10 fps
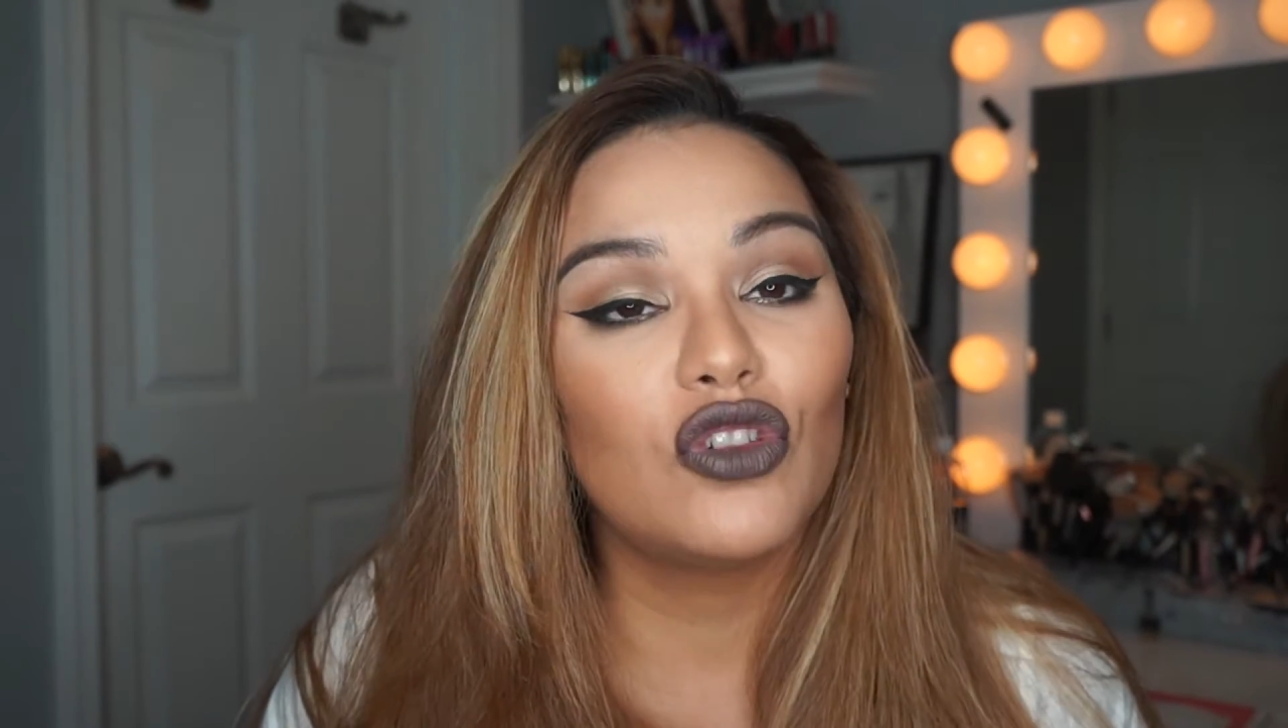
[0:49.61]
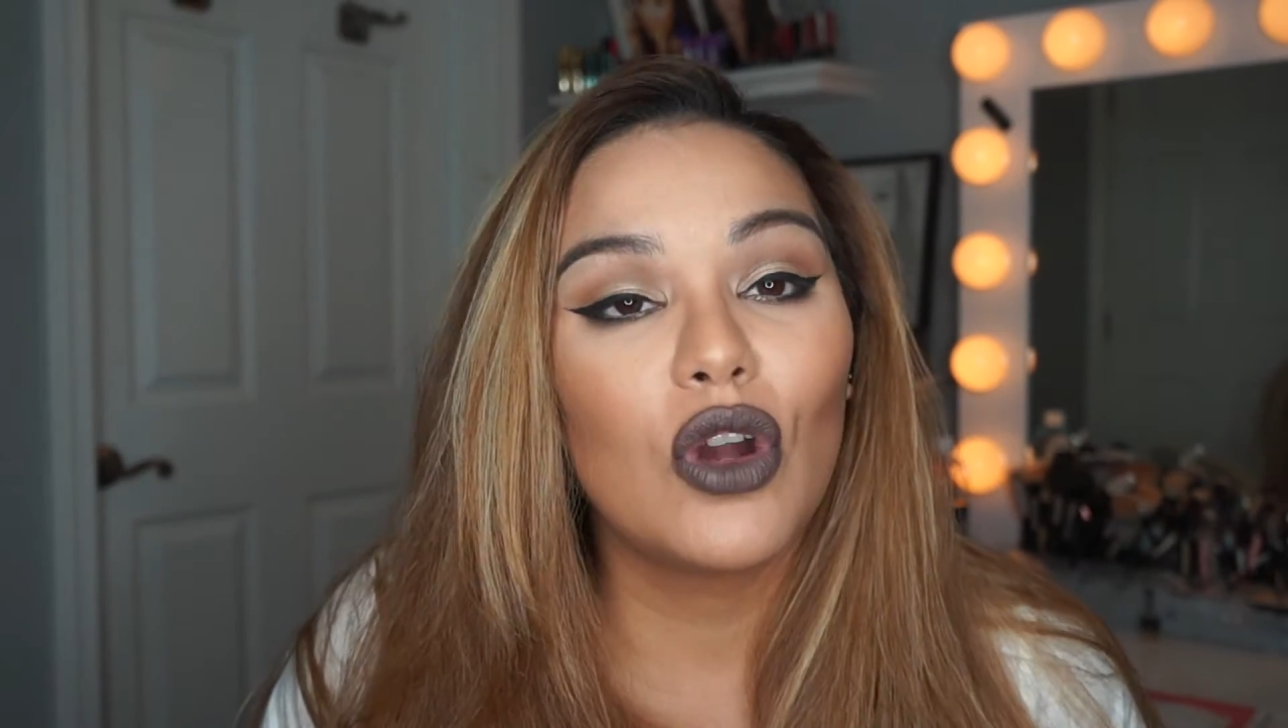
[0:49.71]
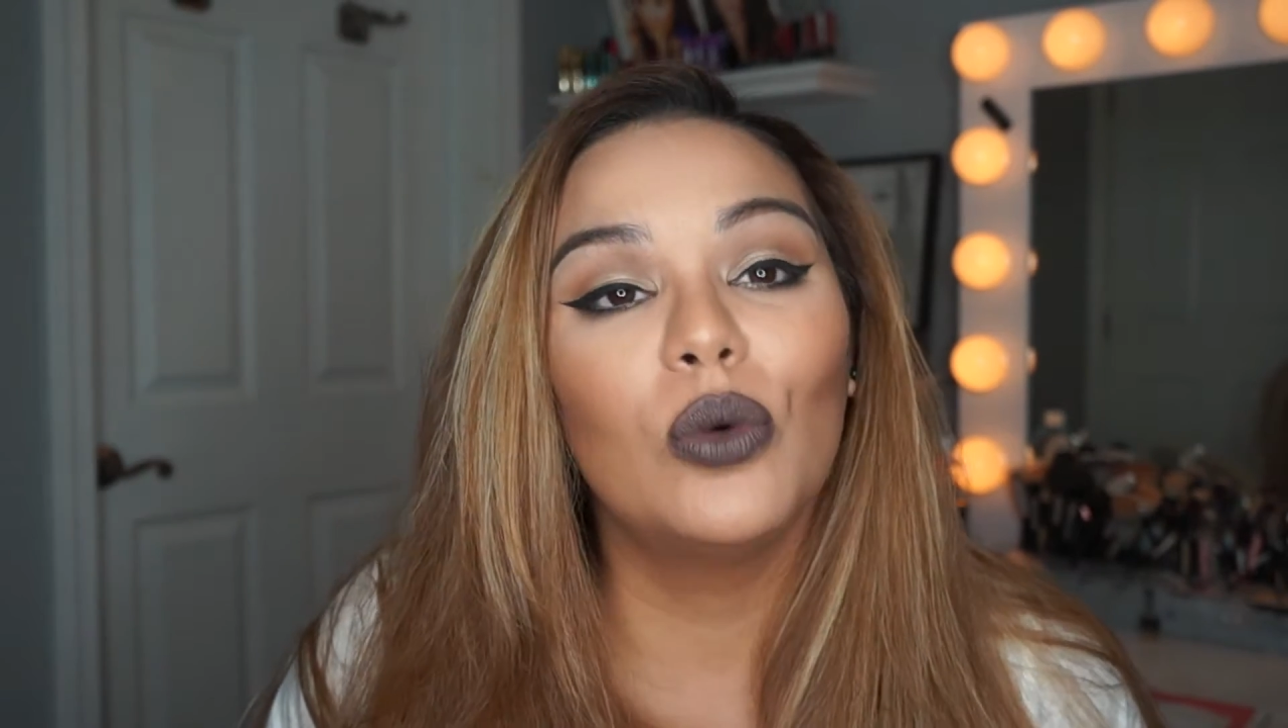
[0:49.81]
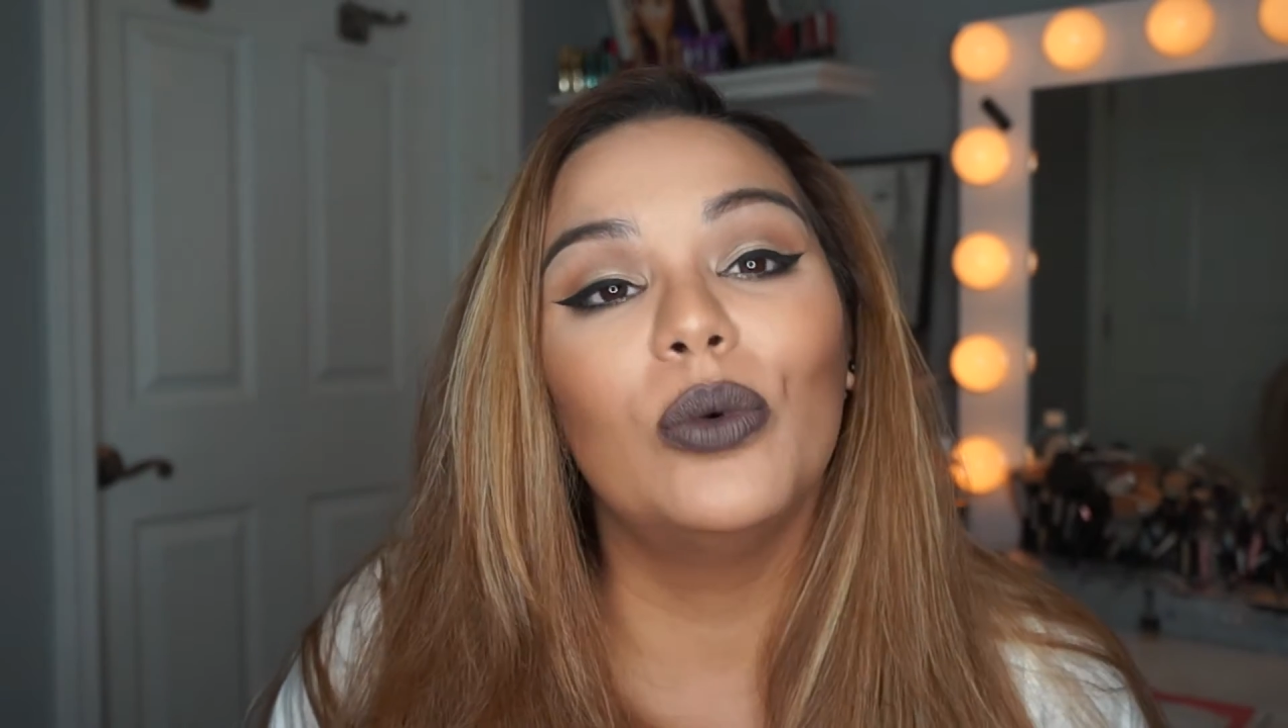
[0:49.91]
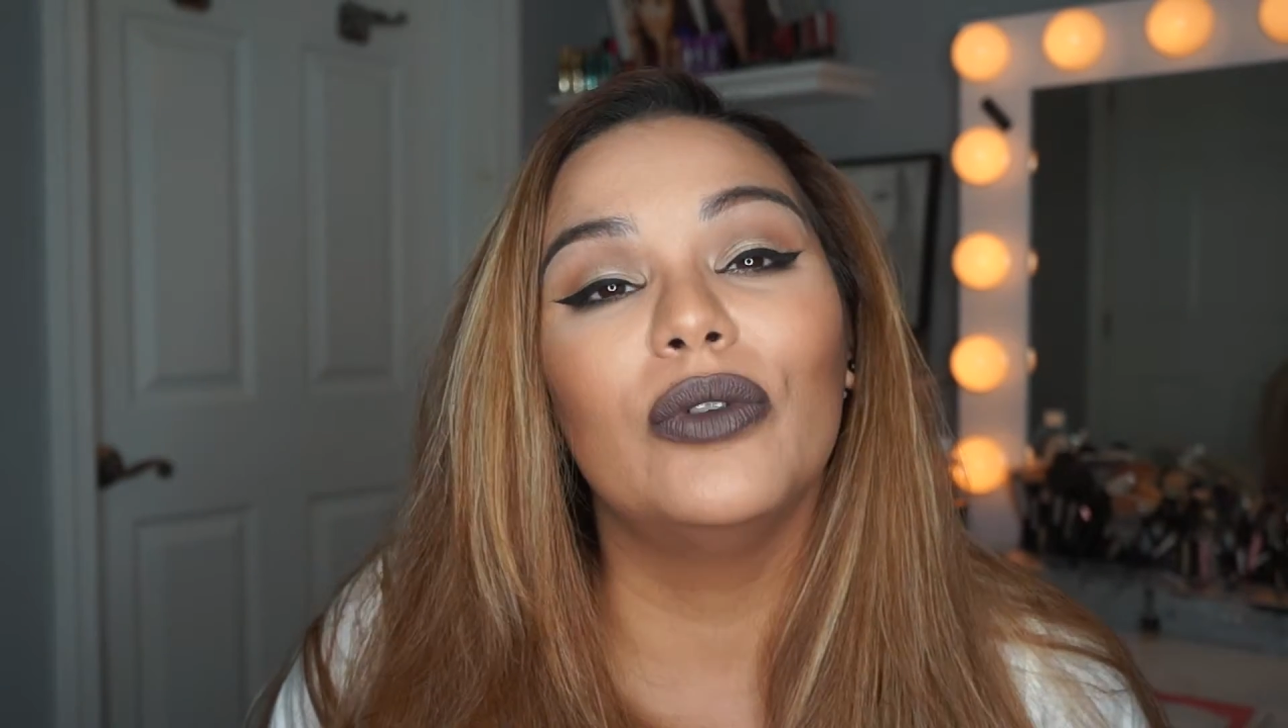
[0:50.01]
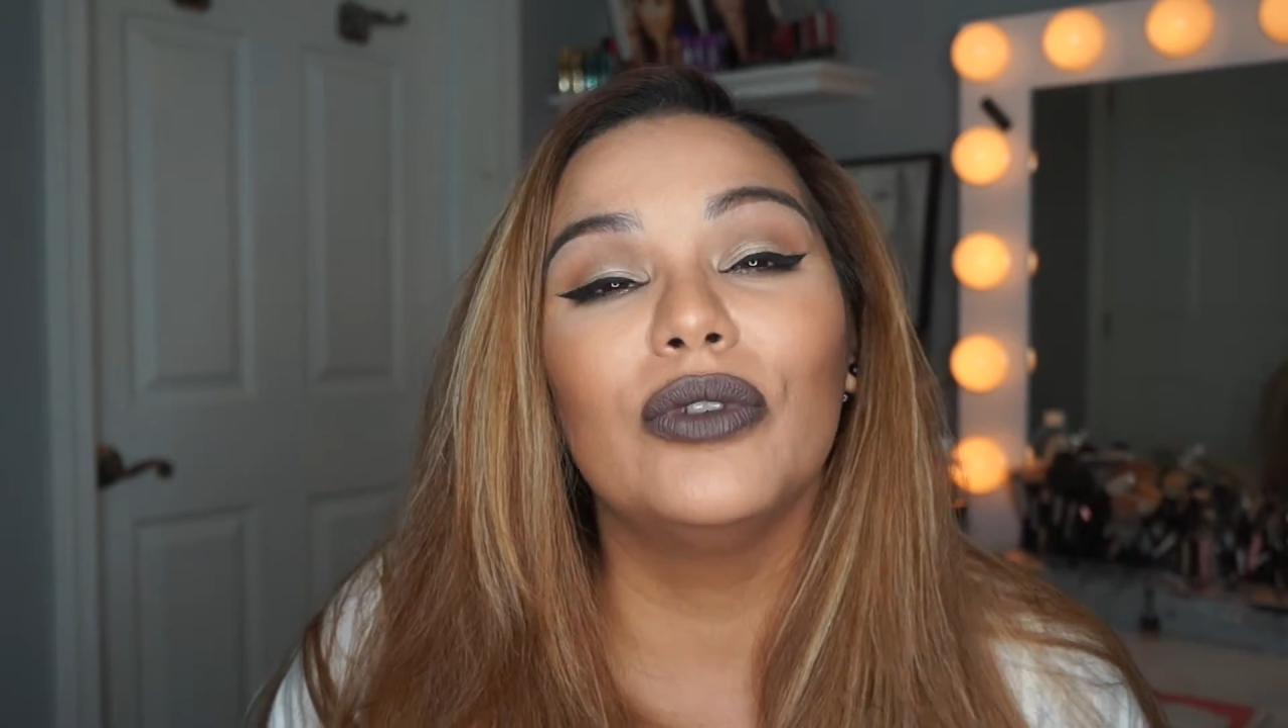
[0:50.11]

struggle with